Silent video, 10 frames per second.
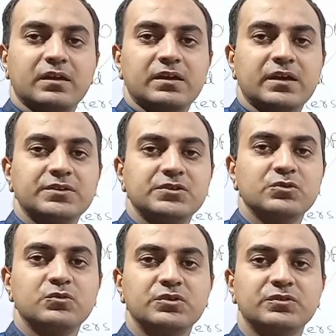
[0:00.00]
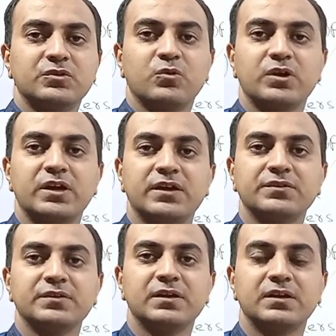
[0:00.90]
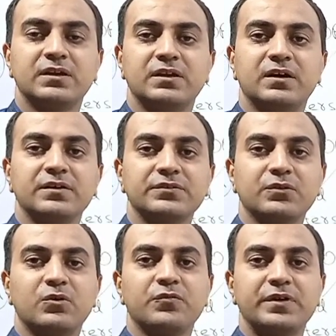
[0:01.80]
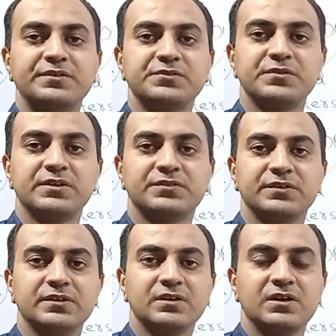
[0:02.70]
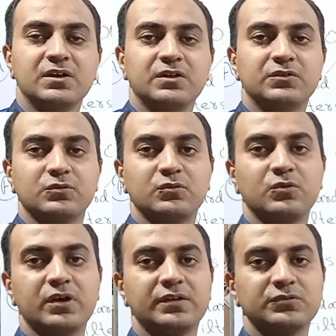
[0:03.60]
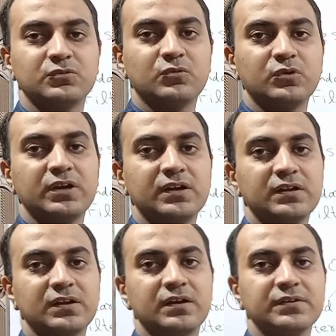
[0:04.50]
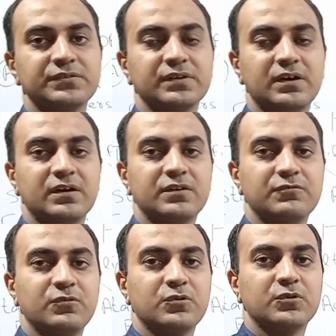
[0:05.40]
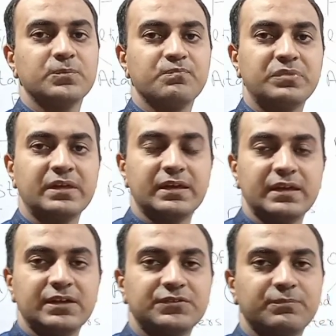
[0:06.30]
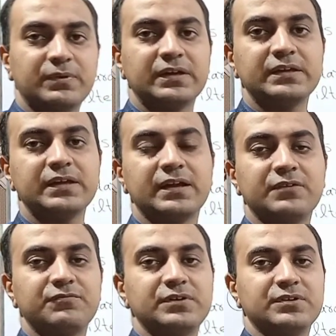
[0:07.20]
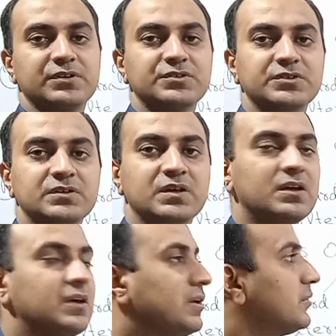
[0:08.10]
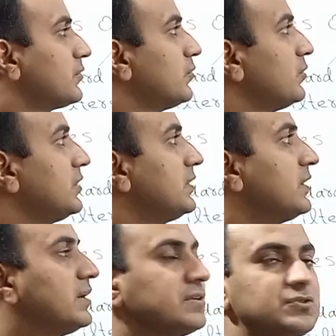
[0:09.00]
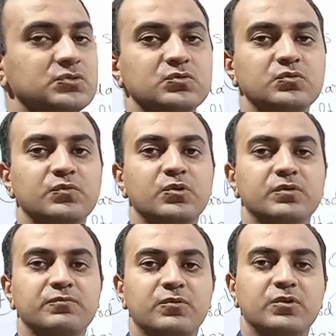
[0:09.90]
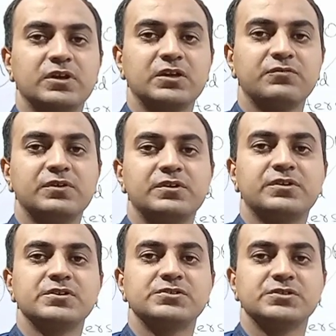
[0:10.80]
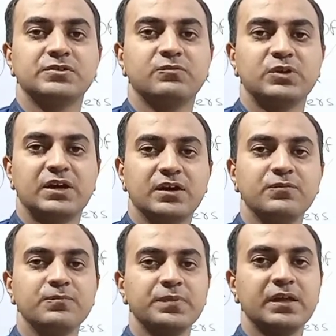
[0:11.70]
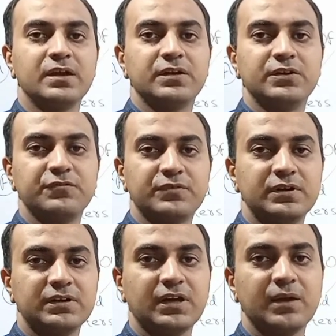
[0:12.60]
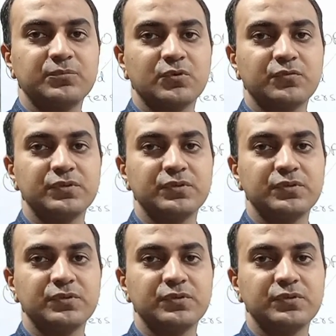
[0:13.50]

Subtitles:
AHU is known as lungs of HVAC. So as you know that lungs are for air supply and filtration. So in AHU for air filtration we have different types of